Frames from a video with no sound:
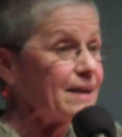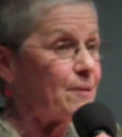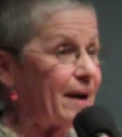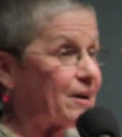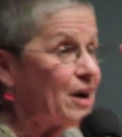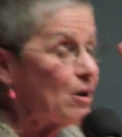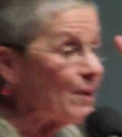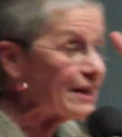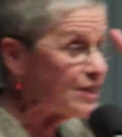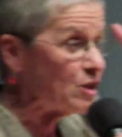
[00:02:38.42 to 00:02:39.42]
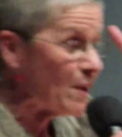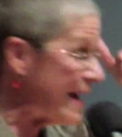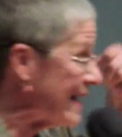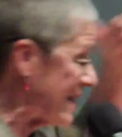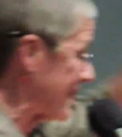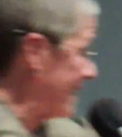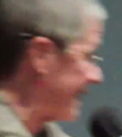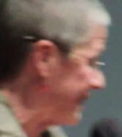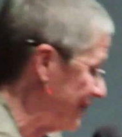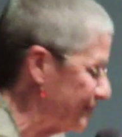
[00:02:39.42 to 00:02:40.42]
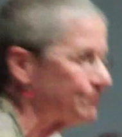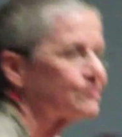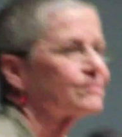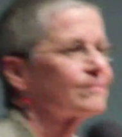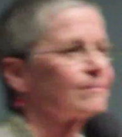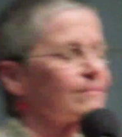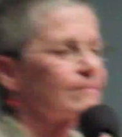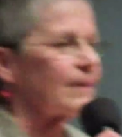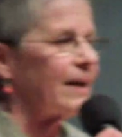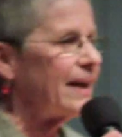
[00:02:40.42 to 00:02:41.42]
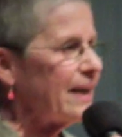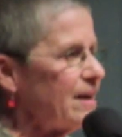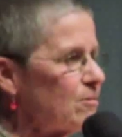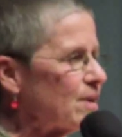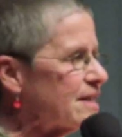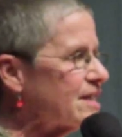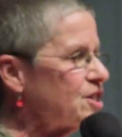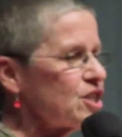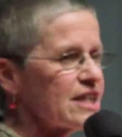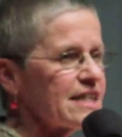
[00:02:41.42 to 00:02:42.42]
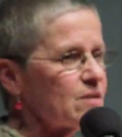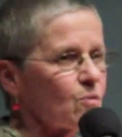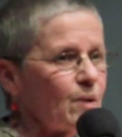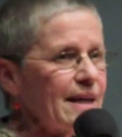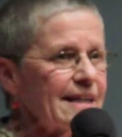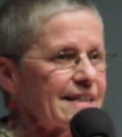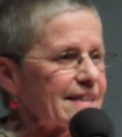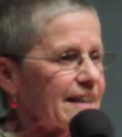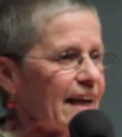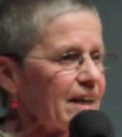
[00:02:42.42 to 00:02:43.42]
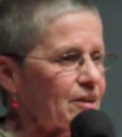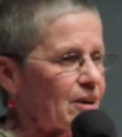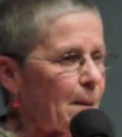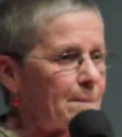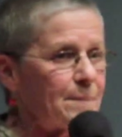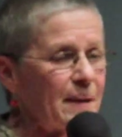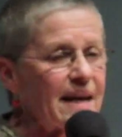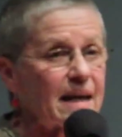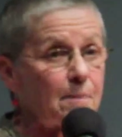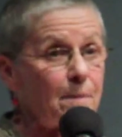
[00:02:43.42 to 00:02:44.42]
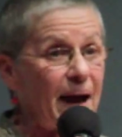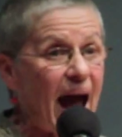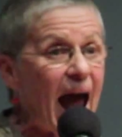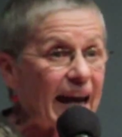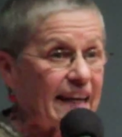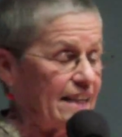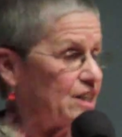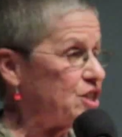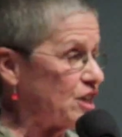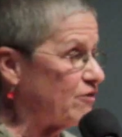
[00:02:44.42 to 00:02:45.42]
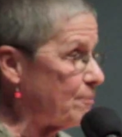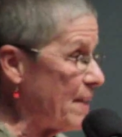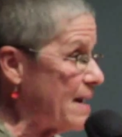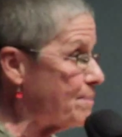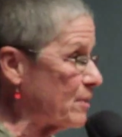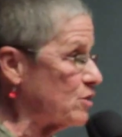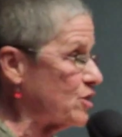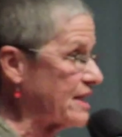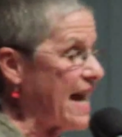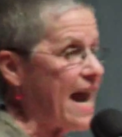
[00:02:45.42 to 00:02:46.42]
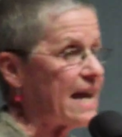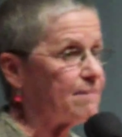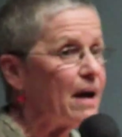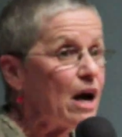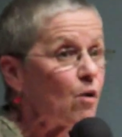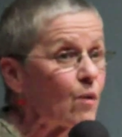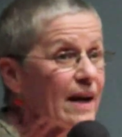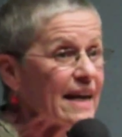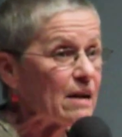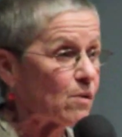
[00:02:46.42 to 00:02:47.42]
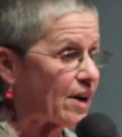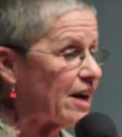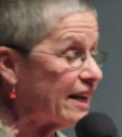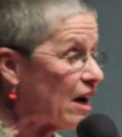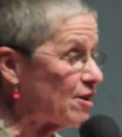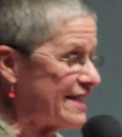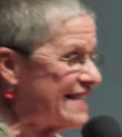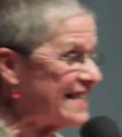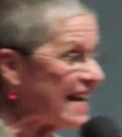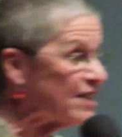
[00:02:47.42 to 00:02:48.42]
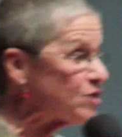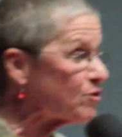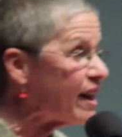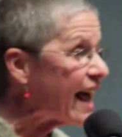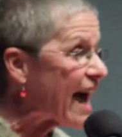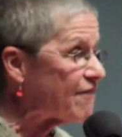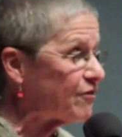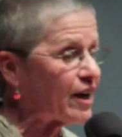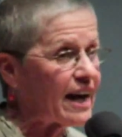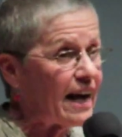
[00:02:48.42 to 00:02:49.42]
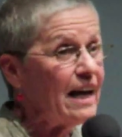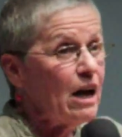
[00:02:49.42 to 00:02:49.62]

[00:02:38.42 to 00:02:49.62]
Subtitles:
anywhere. We'll do anything. It was just weeks later, a big package of papers came. We were going to go to Central Africa.